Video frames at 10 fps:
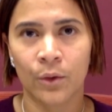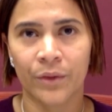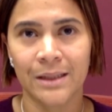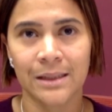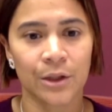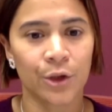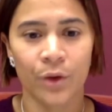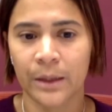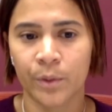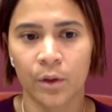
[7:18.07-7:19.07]
This is an
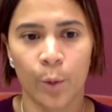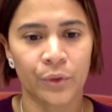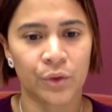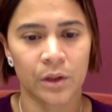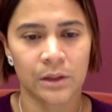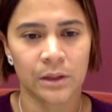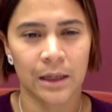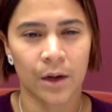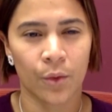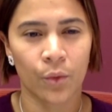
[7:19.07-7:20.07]
incredible opportunity,
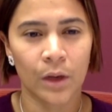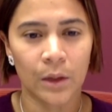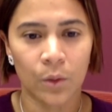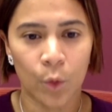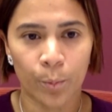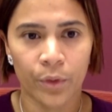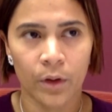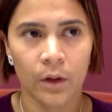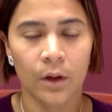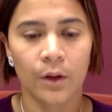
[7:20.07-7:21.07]
and I really hope
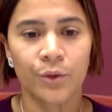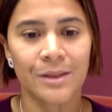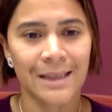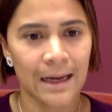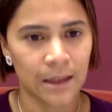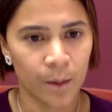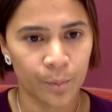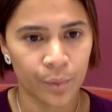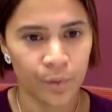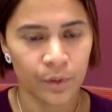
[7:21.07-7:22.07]
you sign up,
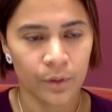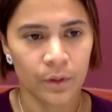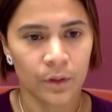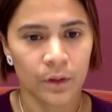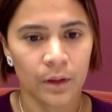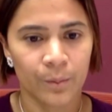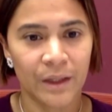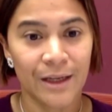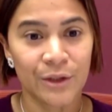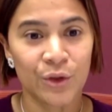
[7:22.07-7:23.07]

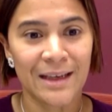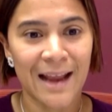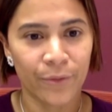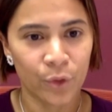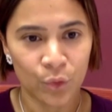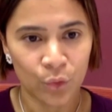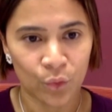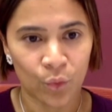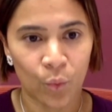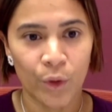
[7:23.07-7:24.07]
because you never
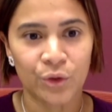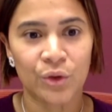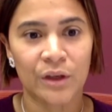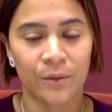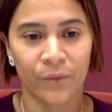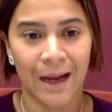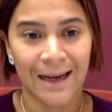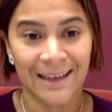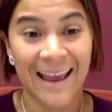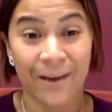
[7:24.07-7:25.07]
know what you can
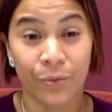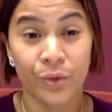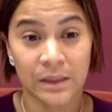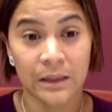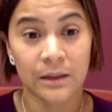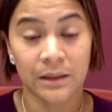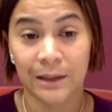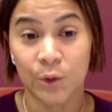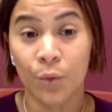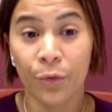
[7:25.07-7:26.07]
find every single
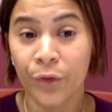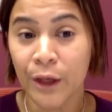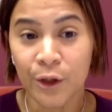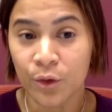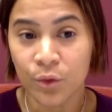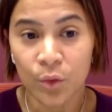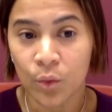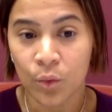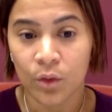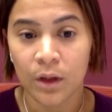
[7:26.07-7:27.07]
day. Don't think you
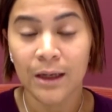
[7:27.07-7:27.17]
know.